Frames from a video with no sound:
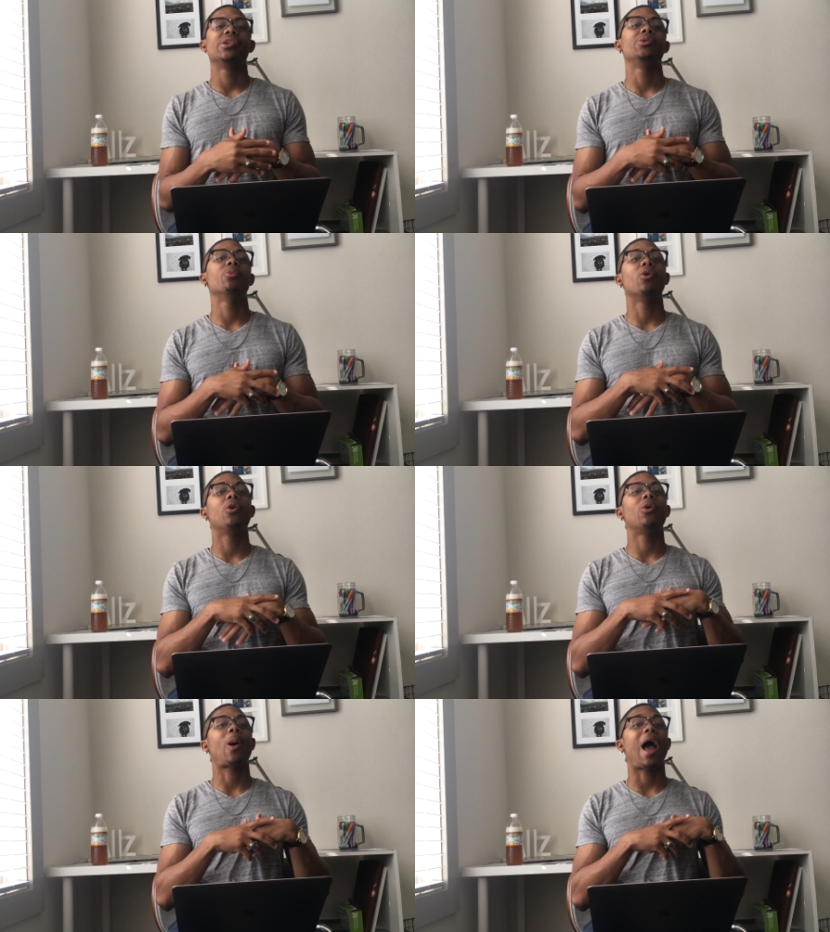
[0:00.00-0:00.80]
you
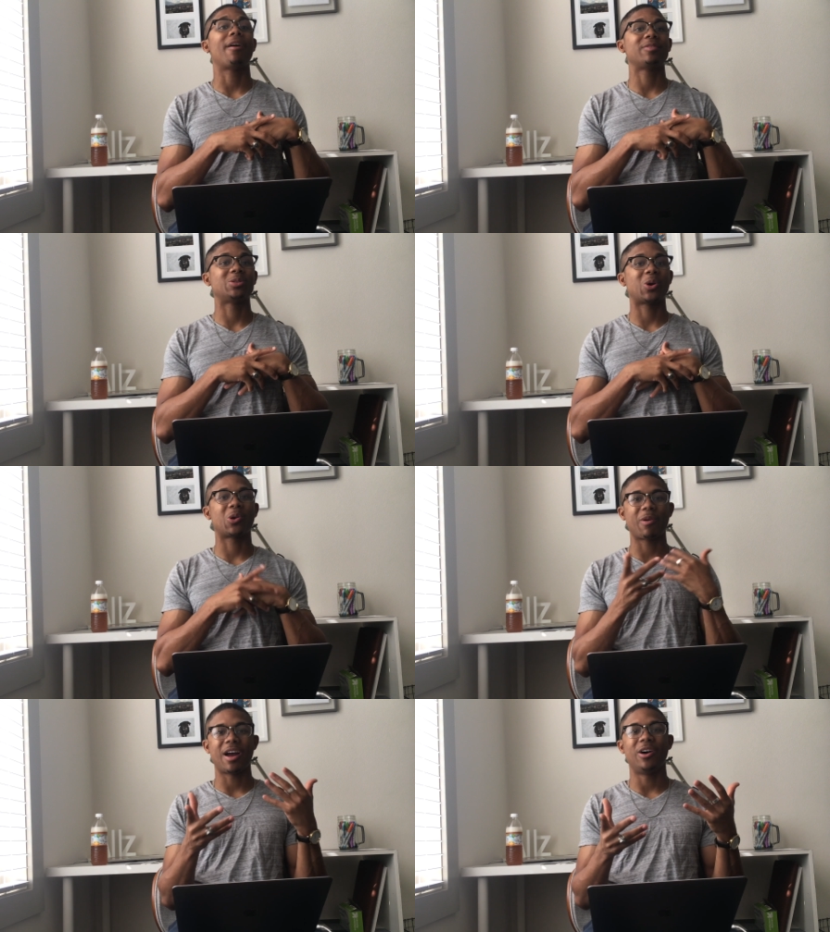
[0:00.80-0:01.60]
will have to turn
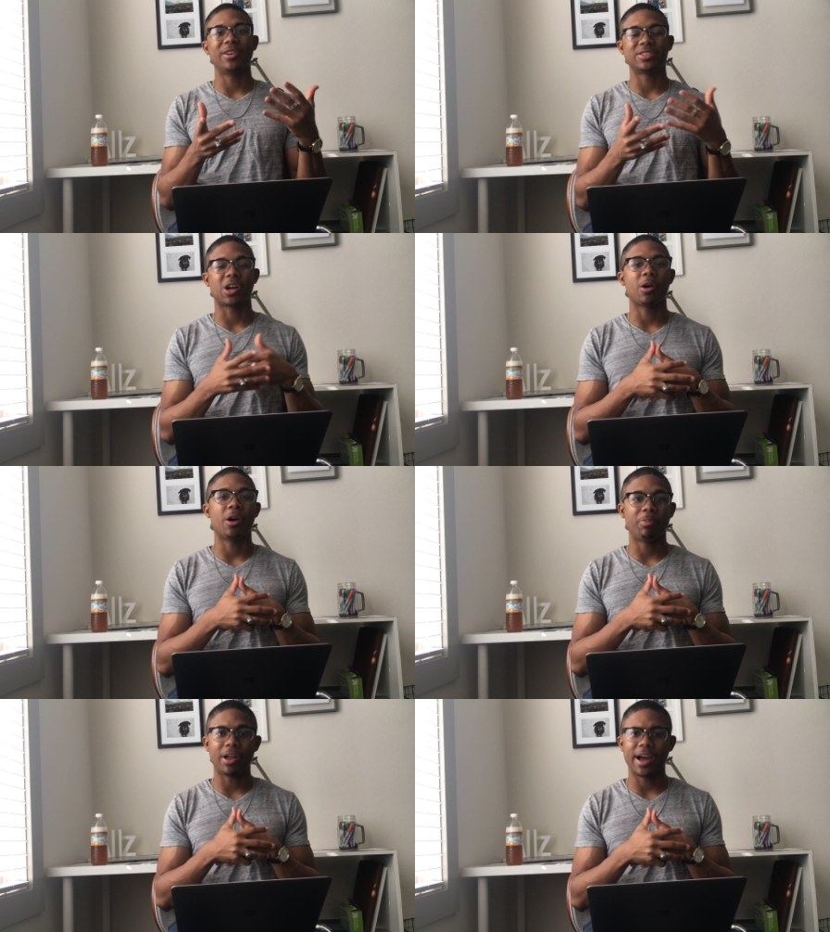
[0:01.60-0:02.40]
around and start
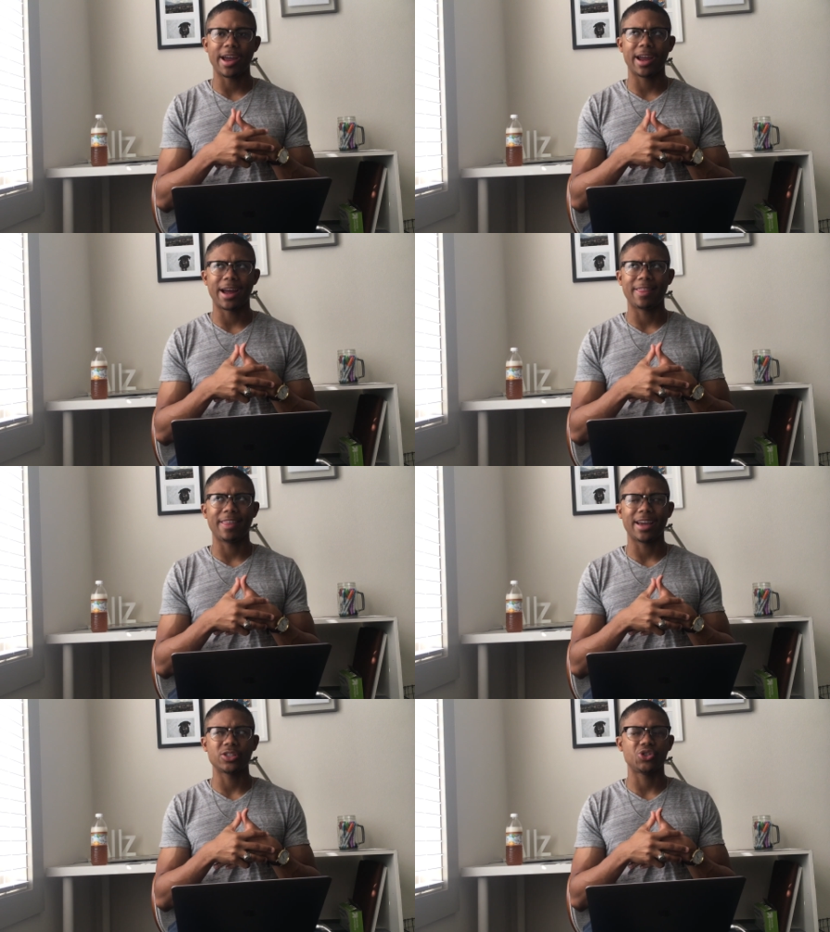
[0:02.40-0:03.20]
applying, I think,